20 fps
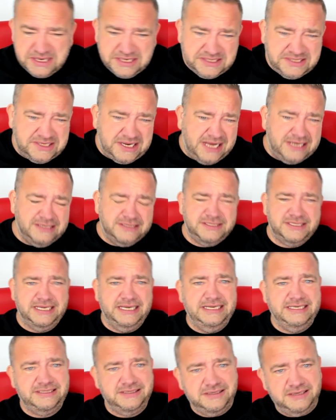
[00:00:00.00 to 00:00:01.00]
You start the
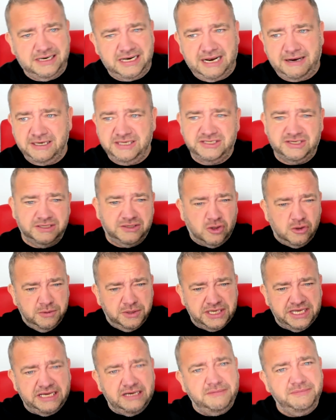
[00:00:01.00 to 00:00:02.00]
season, and I used to come
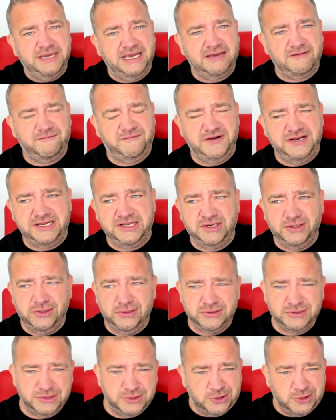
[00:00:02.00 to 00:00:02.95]
on here, make videos,